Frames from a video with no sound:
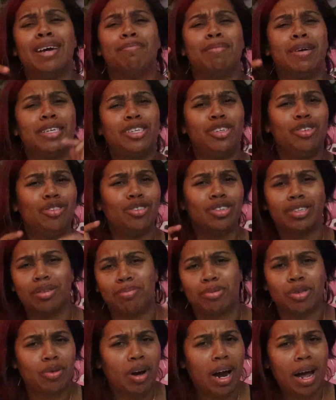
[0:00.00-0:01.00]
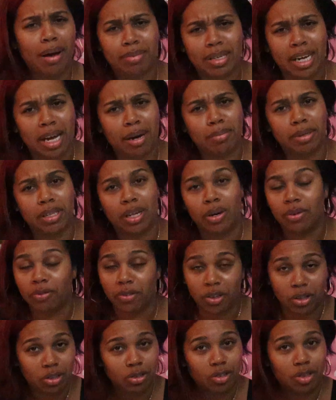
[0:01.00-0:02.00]
Make sure you subscribe down below if
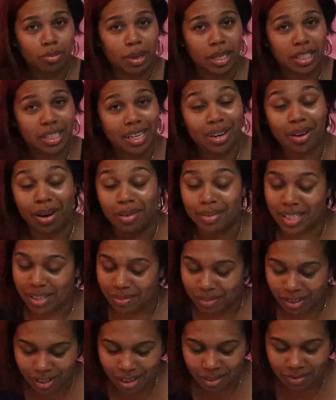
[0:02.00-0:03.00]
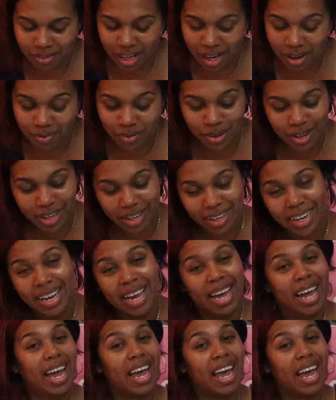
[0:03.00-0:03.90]
you're new to my channel. I would definitely love to have you here.